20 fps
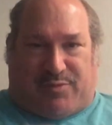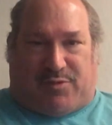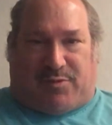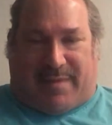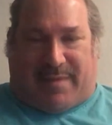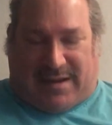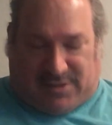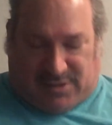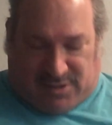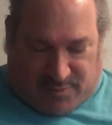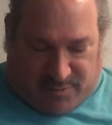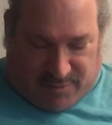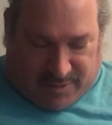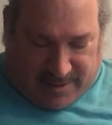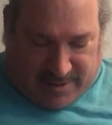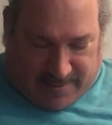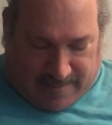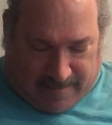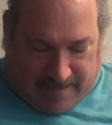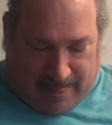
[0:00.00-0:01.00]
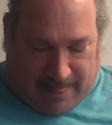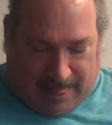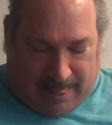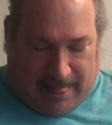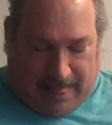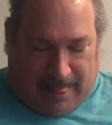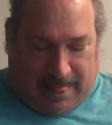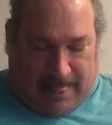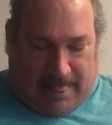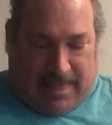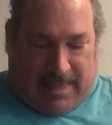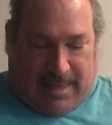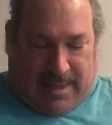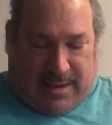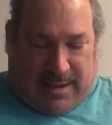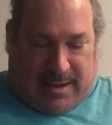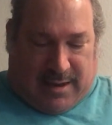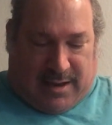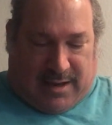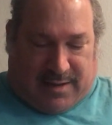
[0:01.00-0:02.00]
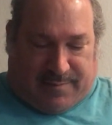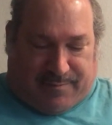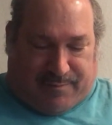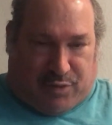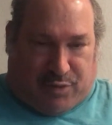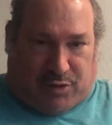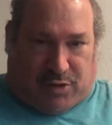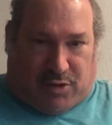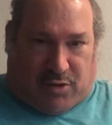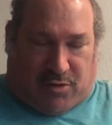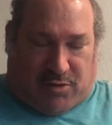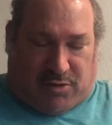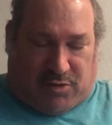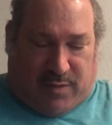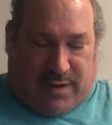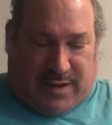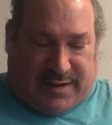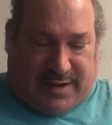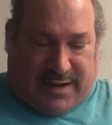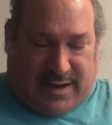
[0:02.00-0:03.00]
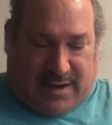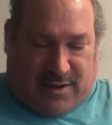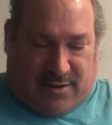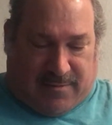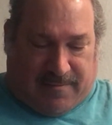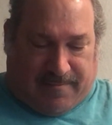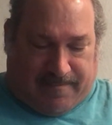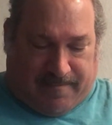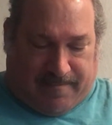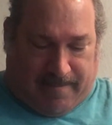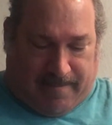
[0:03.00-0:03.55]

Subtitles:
Pull back a little more here. I'm going to pull all the way down